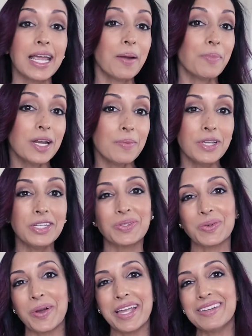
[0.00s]
I'm going to be
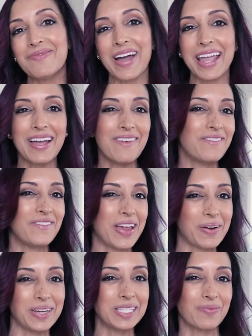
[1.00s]
joined by a
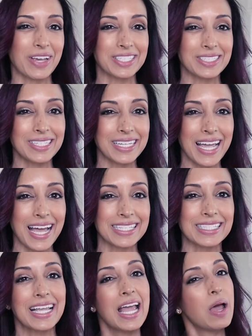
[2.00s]
very special
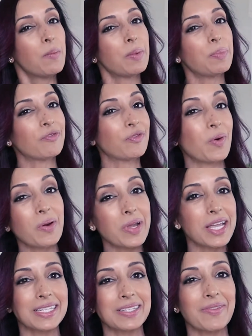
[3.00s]
guest. But before
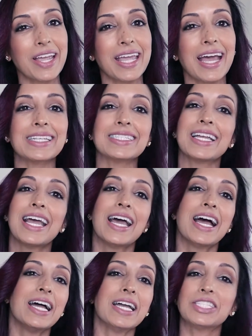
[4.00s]
we get to my guest,
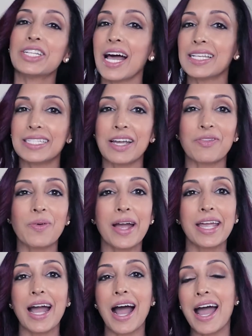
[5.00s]
just
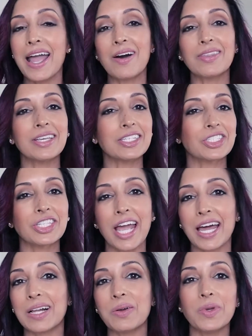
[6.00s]
FYI, on this
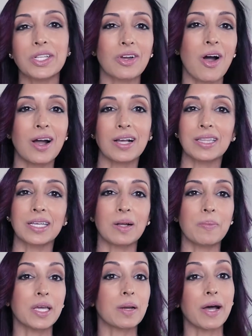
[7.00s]
channel, we talk a
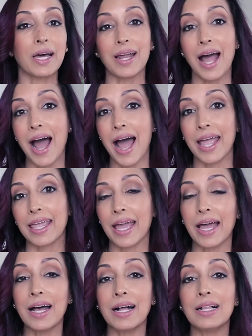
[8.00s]
little bit about eye
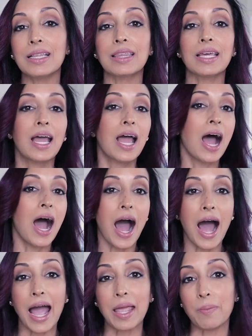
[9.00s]
health,
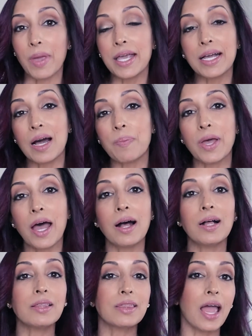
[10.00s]
eye makeup
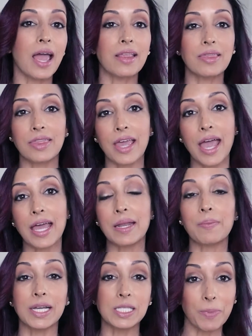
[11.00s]
health, and
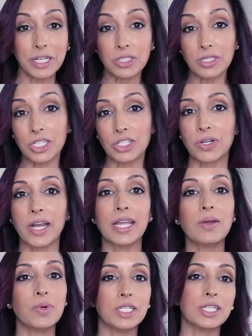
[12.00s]
then my specialty
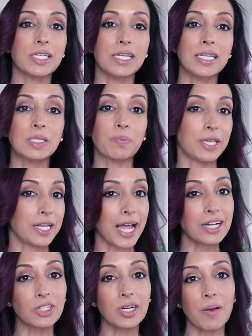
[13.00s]
training, which is
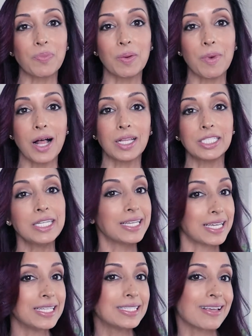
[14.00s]
pediatric ophthalmology,
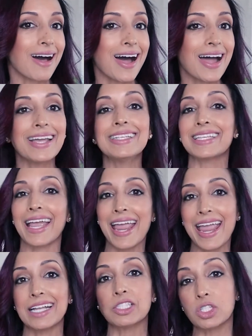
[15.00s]
kids' eyes,
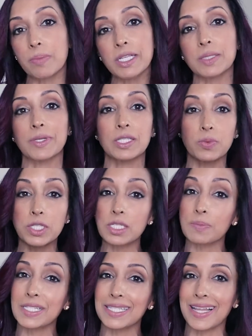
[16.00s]
and strabismus, which
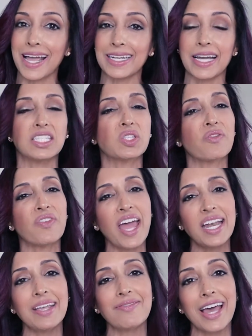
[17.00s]
is misaligned eyes. So if
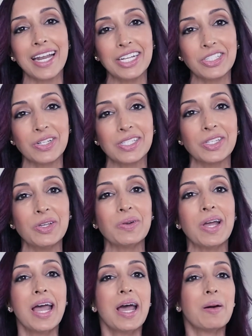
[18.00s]
any of that interests
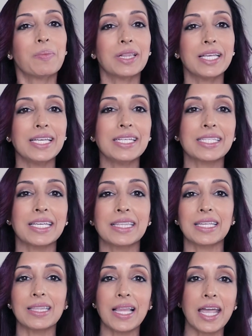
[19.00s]
you, please
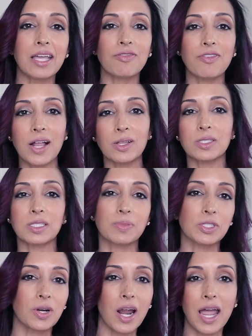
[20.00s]
the like, follow,
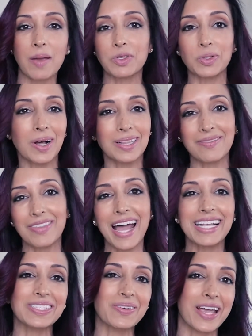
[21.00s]
subscribe, do all of
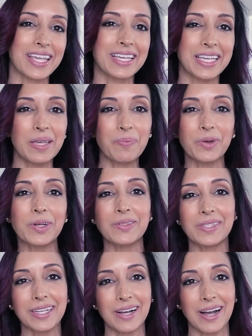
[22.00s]
that so I can keep producing